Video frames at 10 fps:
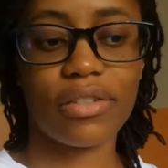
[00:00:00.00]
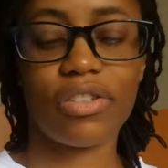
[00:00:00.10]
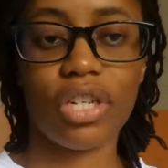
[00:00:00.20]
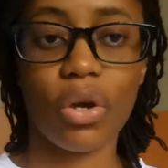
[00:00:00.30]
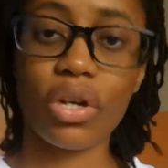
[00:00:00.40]

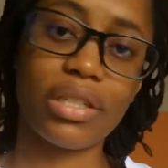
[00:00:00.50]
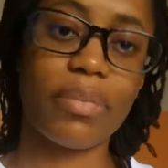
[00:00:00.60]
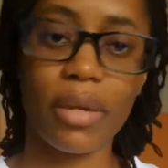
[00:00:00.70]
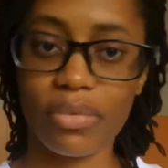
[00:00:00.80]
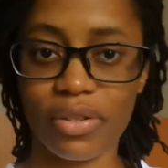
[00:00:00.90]
she hooked
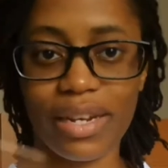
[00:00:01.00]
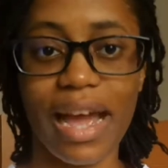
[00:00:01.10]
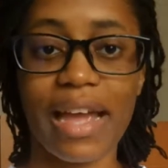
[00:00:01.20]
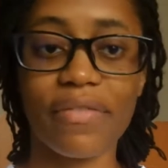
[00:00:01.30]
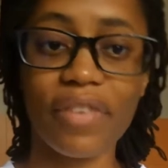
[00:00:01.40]
me up to an
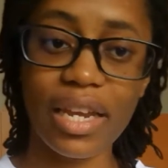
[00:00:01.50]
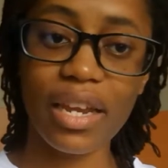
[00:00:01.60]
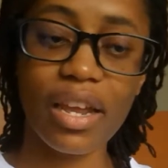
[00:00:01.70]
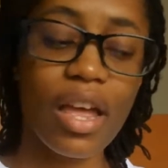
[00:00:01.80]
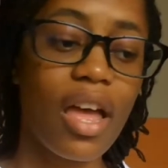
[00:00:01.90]
IV.